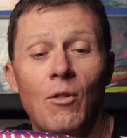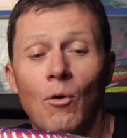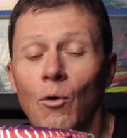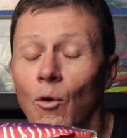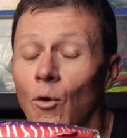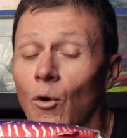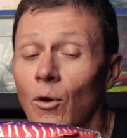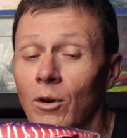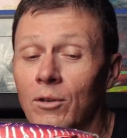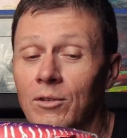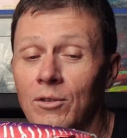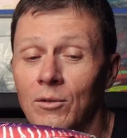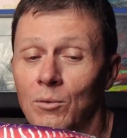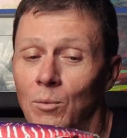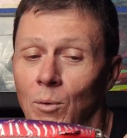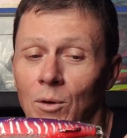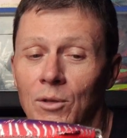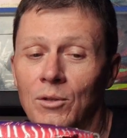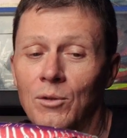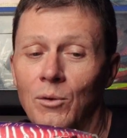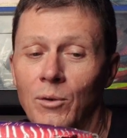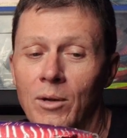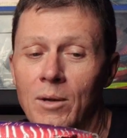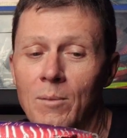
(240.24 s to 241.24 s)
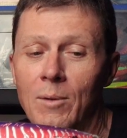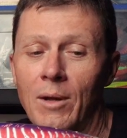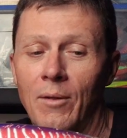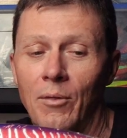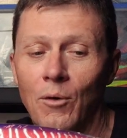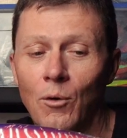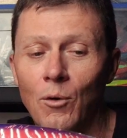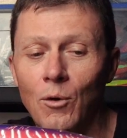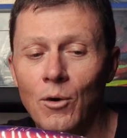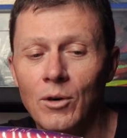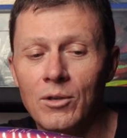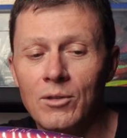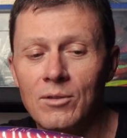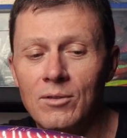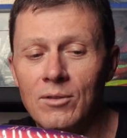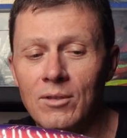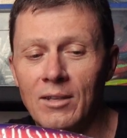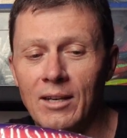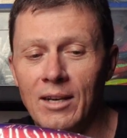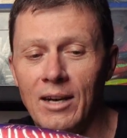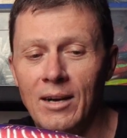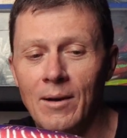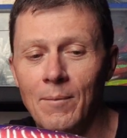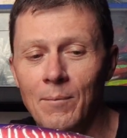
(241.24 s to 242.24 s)
to the hooks. It's worth talking about the hooks.
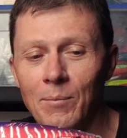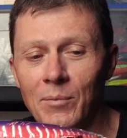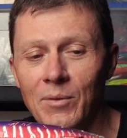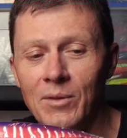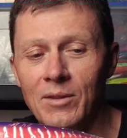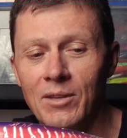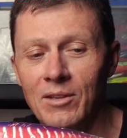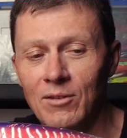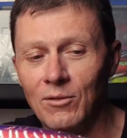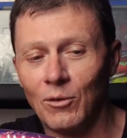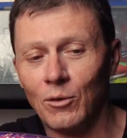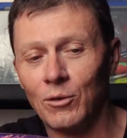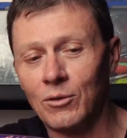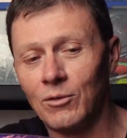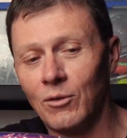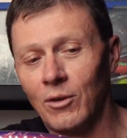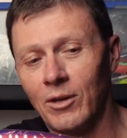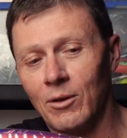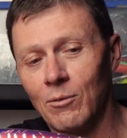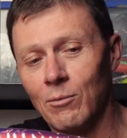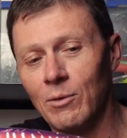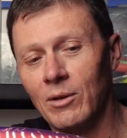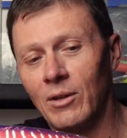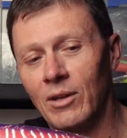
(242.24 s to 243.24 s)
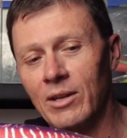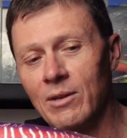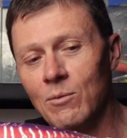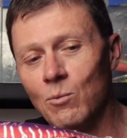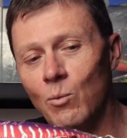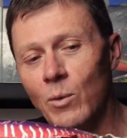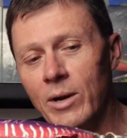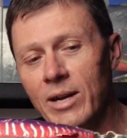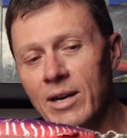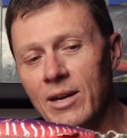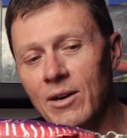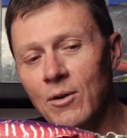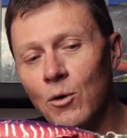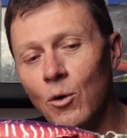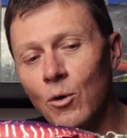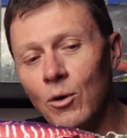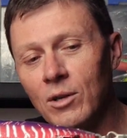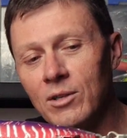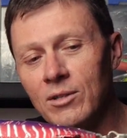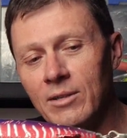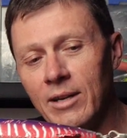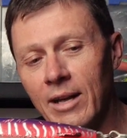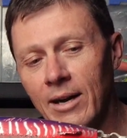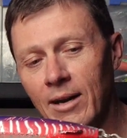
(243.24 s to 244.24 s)
This looks like a really weird
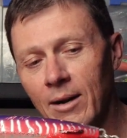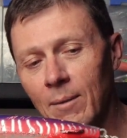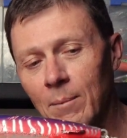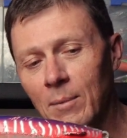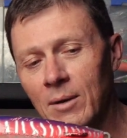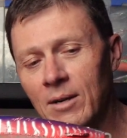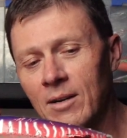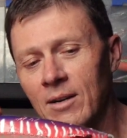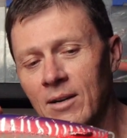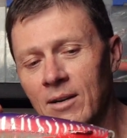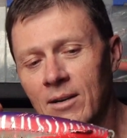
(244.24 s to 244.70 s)
hook setup.